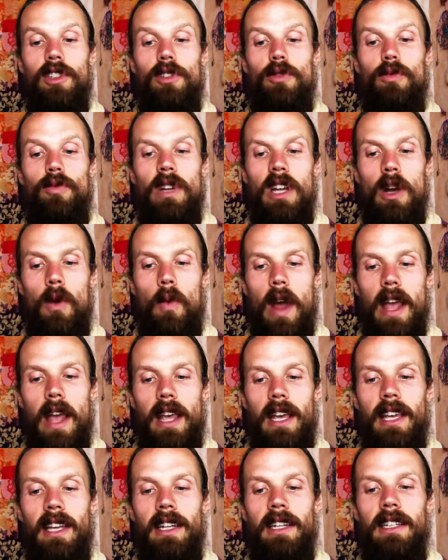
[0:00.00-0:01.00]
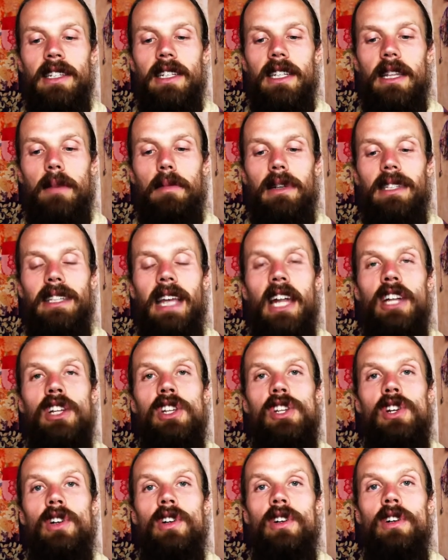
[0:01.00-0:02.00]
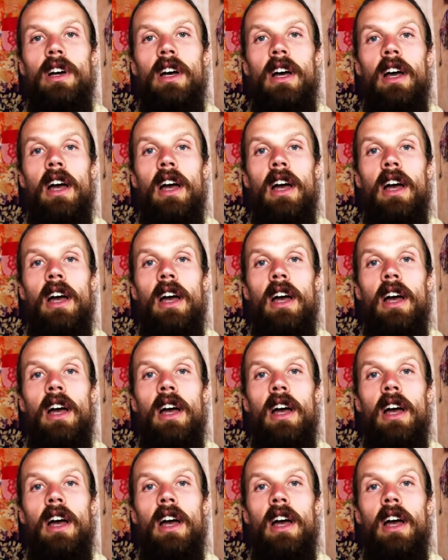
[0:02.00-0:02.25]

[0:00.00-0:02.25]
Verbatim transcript: to reawaken to the potential